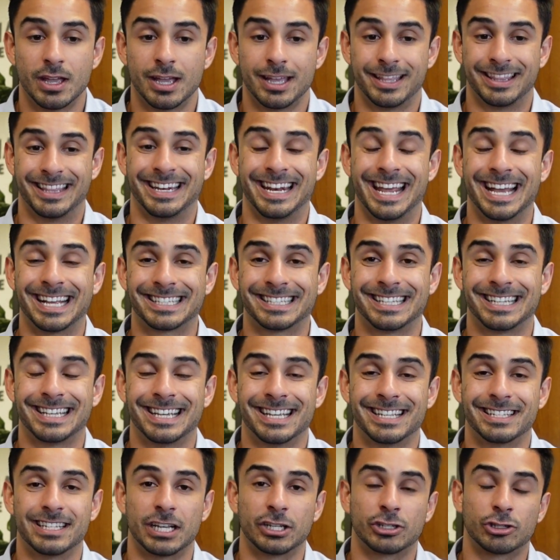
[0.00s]
The next thing
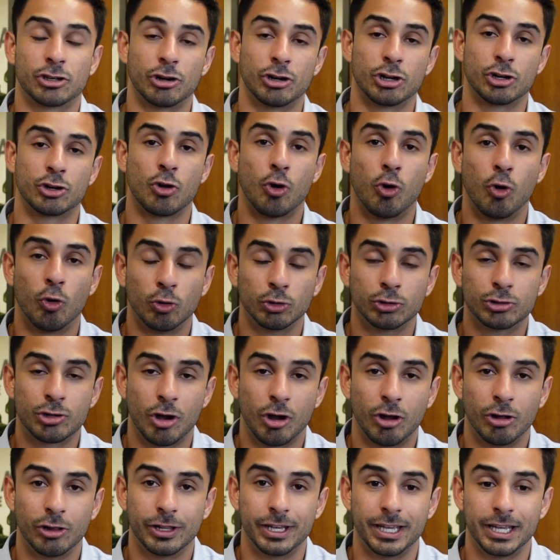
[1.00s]
is I started cold
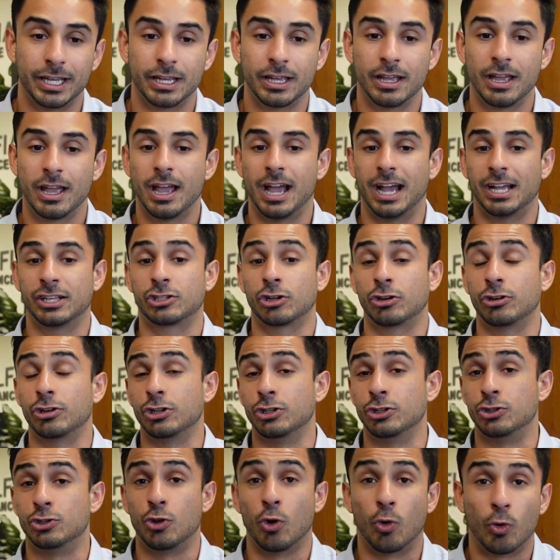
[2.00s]
calling, I
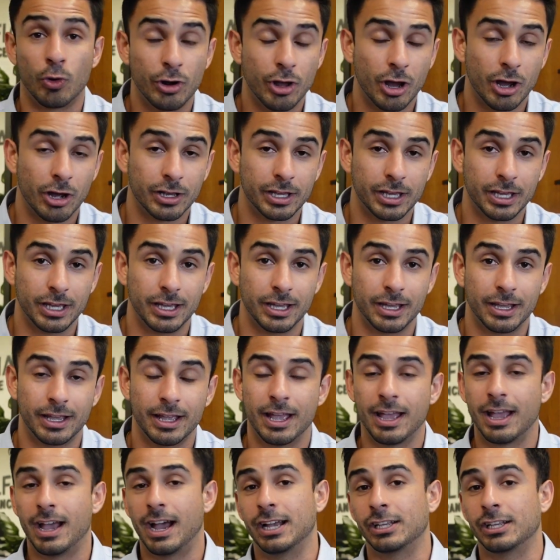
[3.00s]
started door knocking,